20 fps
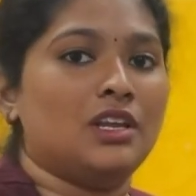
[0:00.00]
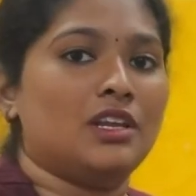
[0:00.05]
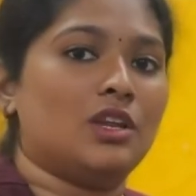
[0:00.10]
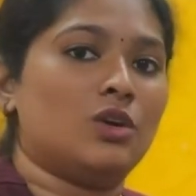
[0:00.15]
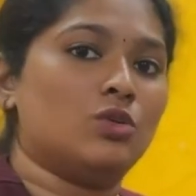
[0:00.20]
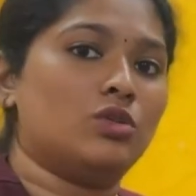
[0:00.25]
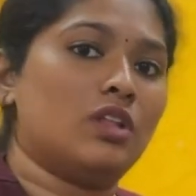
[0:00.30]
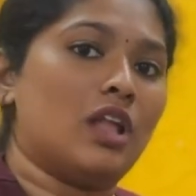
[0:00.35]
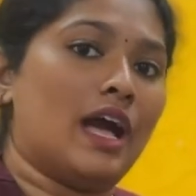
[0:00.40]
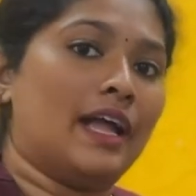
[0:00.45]

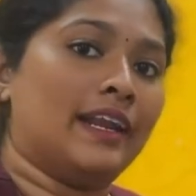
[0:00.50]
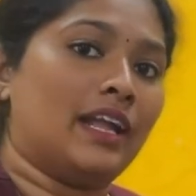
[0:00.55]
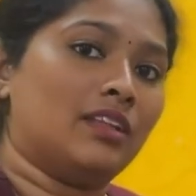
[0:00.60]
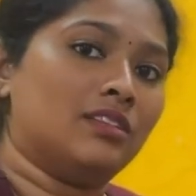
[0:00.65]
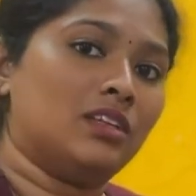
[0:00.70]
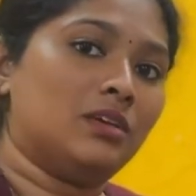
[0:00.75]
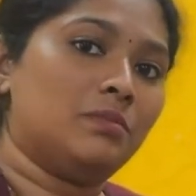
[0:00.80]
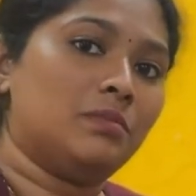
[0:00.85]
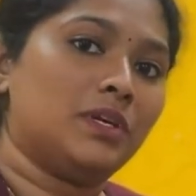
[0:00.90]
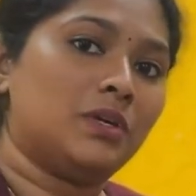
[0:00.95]
Now
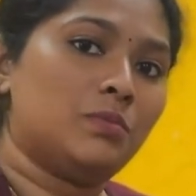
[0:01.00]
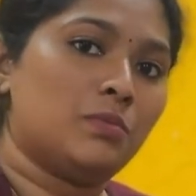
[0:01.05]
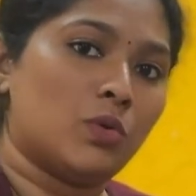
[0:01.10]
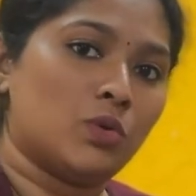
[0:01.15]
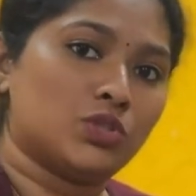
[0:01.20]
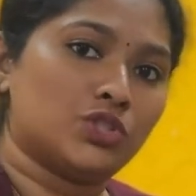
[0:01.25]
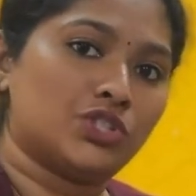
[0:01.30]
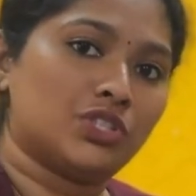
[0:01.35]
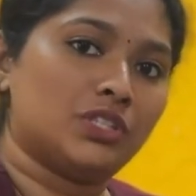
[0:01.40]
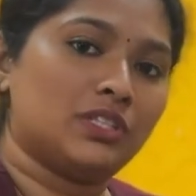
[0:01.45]
another big
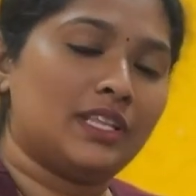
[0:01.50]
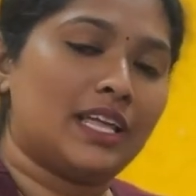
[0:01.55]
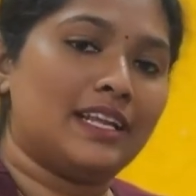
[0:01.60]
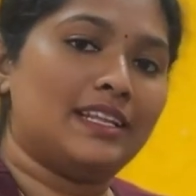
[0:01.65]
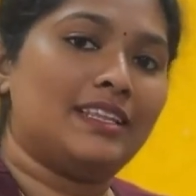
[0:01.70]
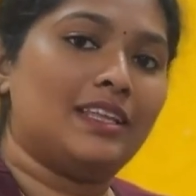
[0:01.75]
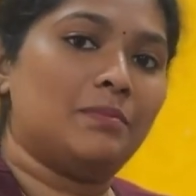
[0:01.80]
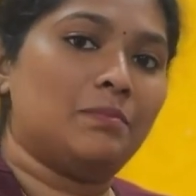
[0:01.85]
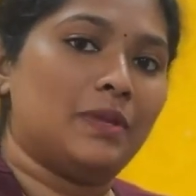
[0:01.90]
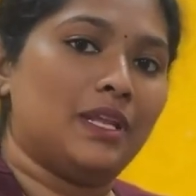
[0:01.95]
portion
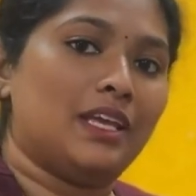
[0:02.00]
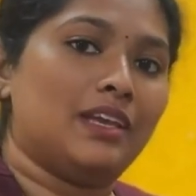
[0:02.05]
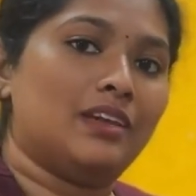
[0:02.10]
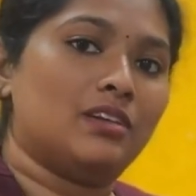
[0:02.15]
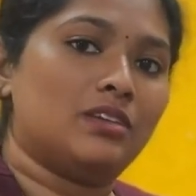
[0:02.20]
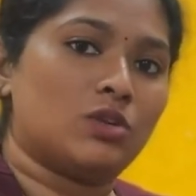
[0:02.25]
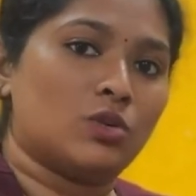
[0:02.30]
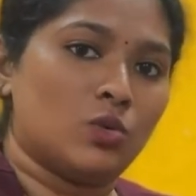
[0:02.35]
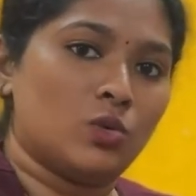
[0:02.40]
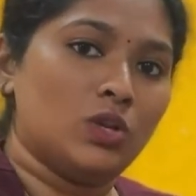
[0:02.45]
that they play
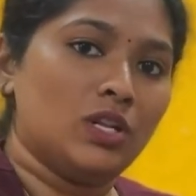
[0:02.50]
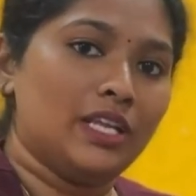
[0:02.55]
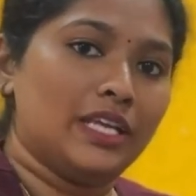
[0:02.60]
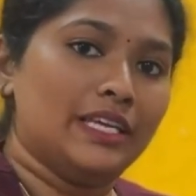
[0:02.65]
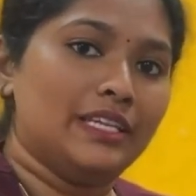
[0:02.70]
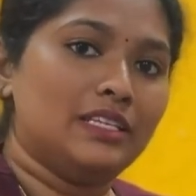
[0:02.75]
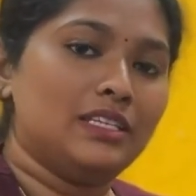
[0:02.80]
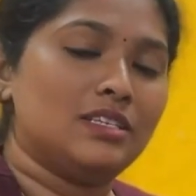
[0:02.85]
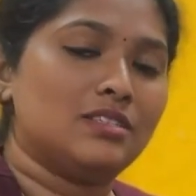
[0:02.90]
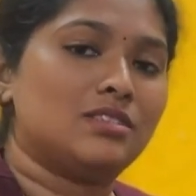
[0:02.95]
a role
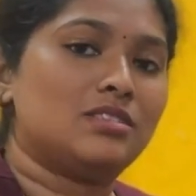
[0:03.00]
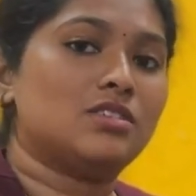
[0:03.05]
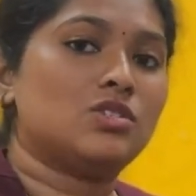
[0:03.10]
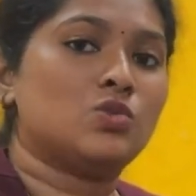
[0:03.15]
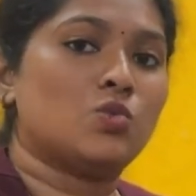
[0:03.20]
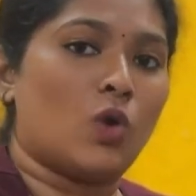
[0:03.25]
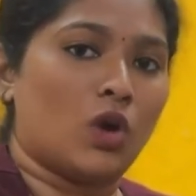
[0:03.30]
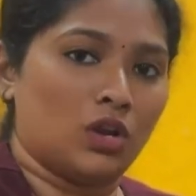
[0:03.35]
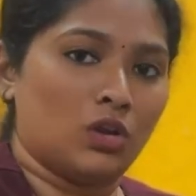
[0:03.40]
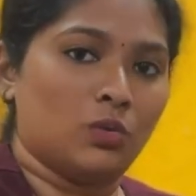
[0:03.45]
in is the
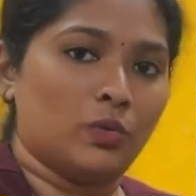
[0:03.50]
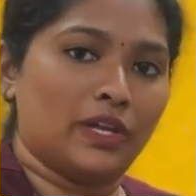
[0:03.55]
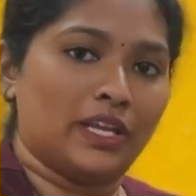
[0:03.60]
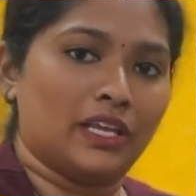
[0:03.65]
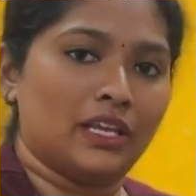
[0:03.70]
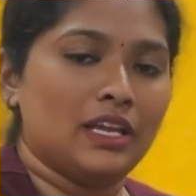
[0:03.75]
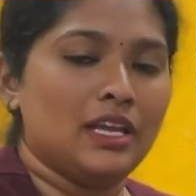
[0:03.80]
swallowing.